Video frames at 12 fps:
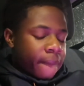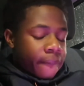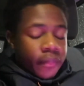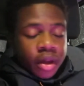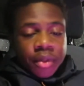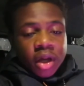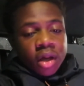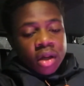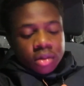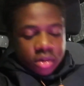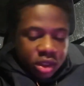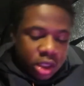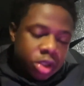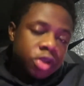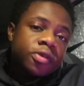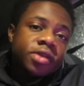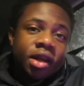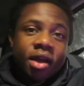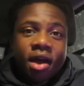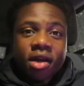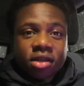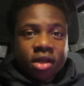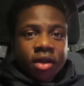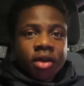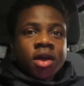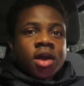yeah, man, stay tuned to the content.